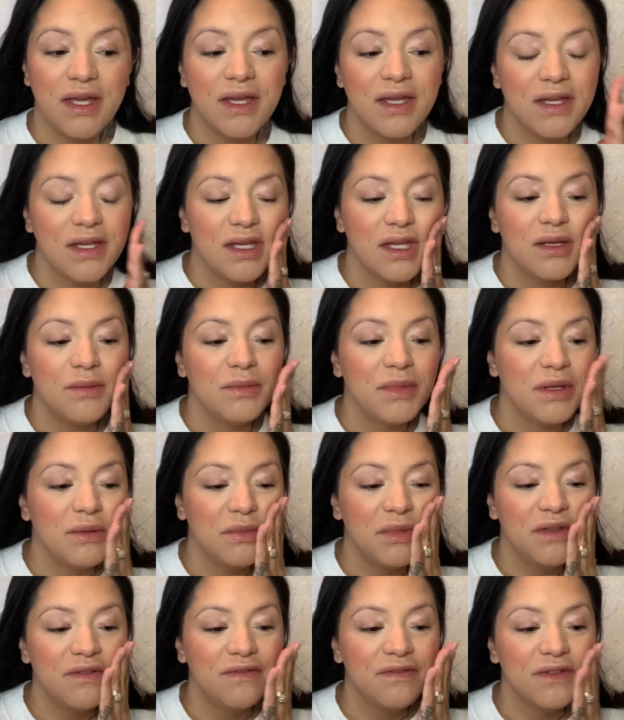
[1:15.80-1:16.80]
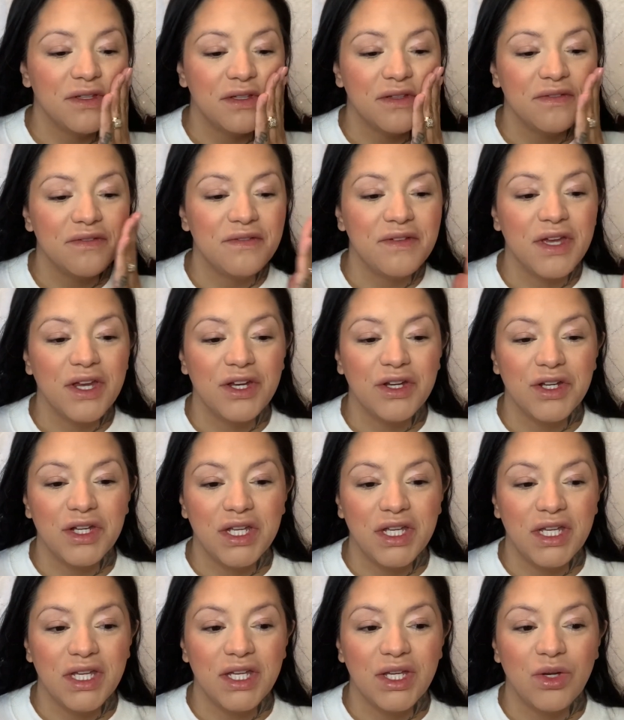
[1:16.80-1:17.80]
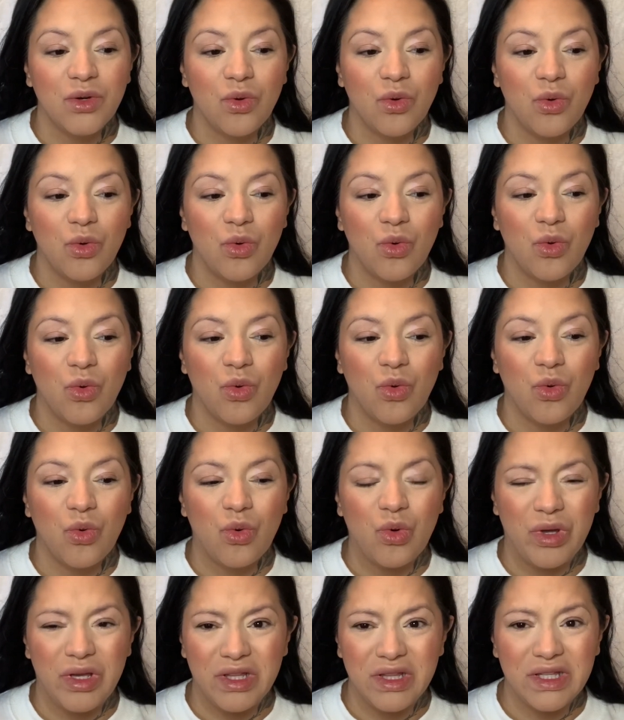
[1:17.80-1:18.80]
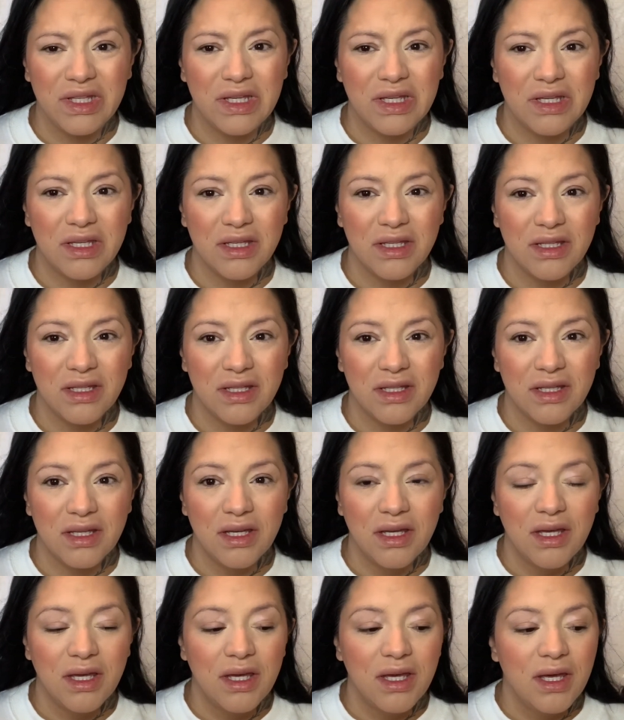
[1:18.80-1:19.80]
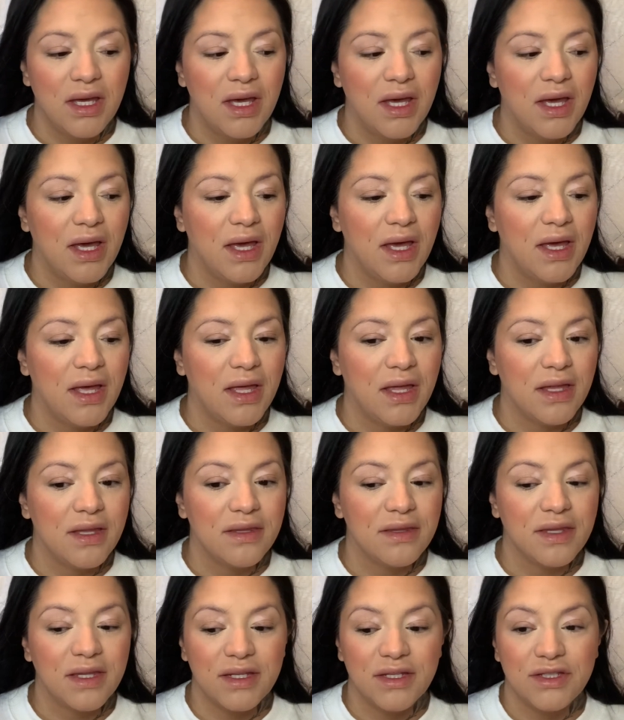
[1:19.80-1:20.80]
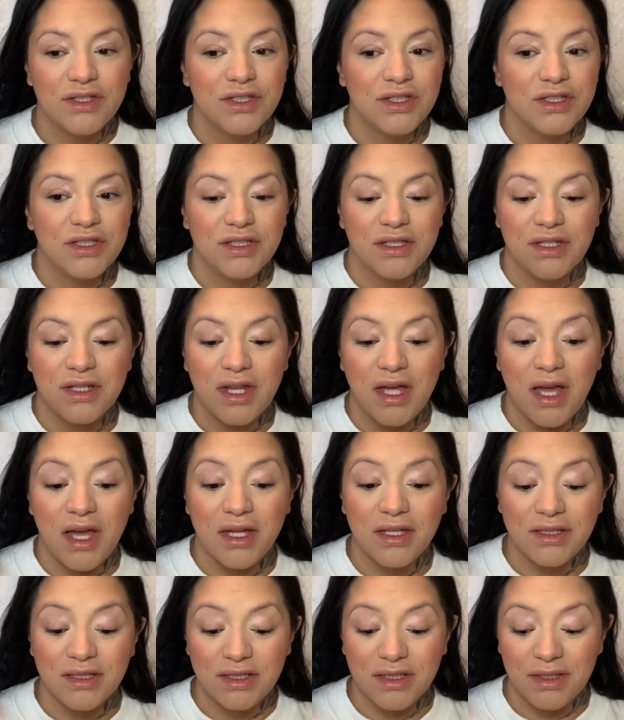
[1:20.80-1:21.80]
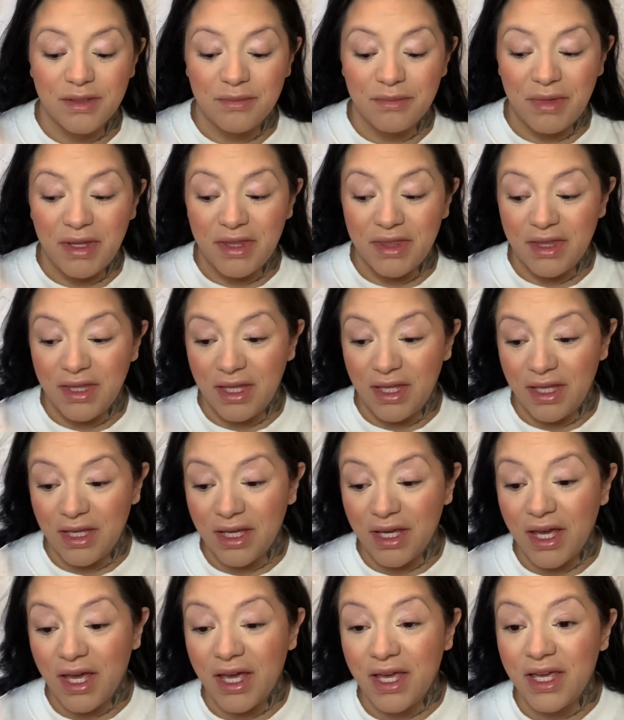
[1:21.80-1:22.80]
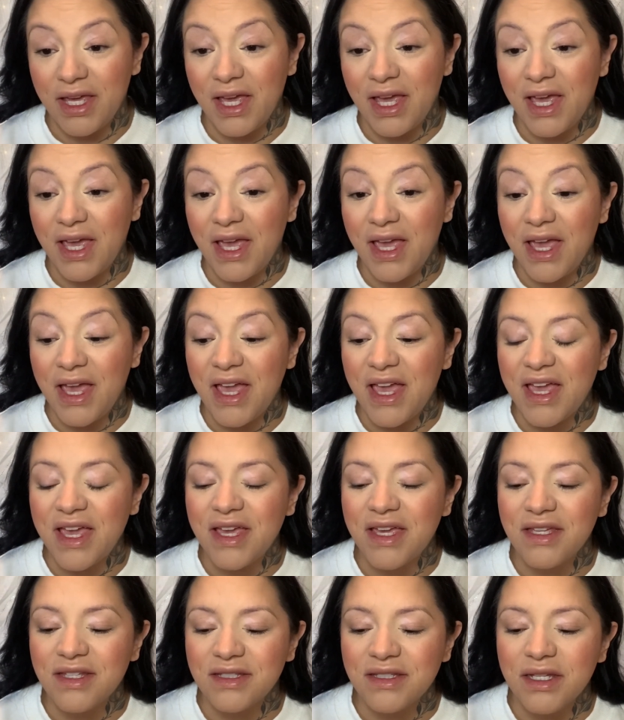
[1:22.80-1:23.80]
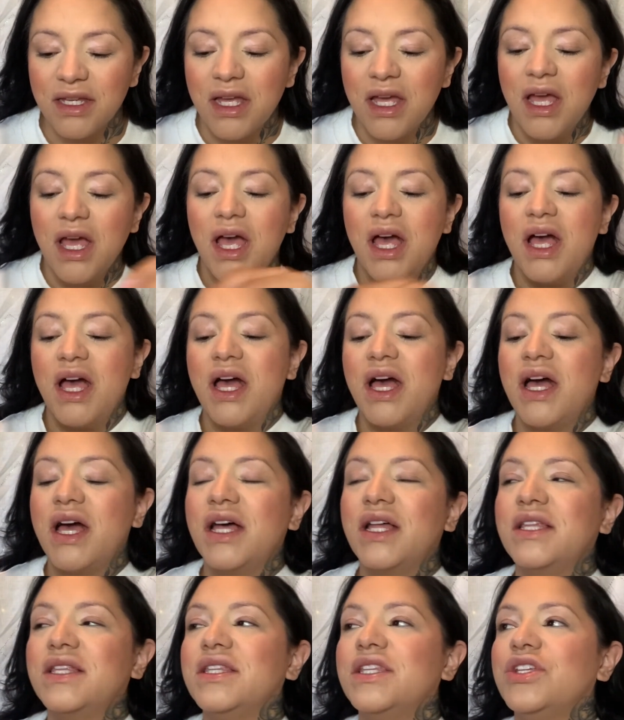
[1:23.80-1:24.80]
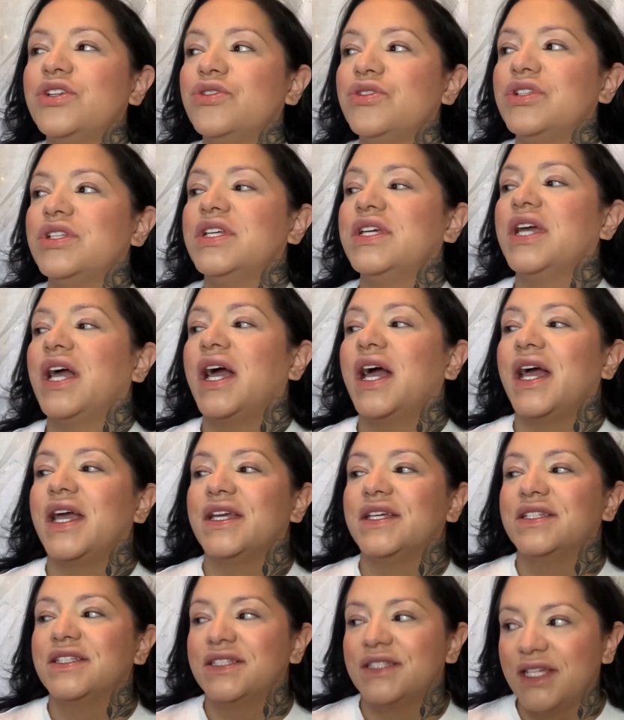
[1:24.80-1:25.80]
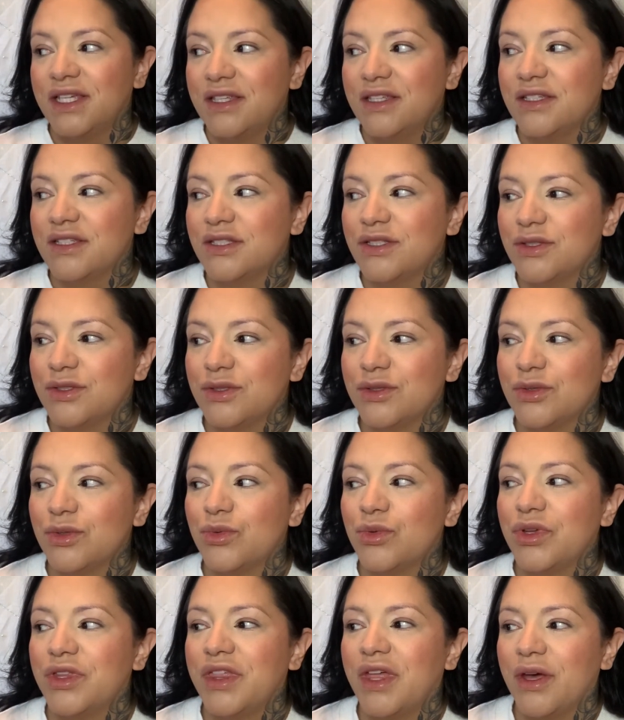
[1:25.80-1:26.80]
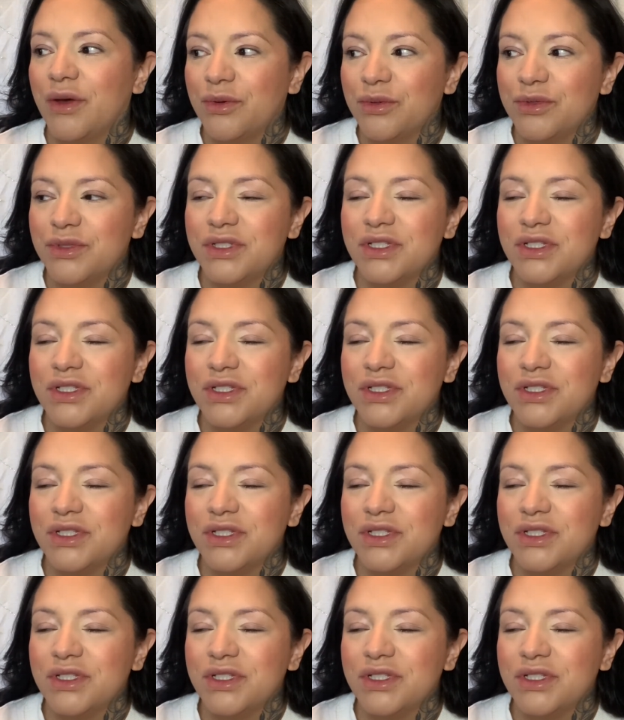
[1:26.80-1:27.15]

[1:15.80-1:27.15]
made me feel very oily, and that is just not my thing. I hate, literally, I can say this without,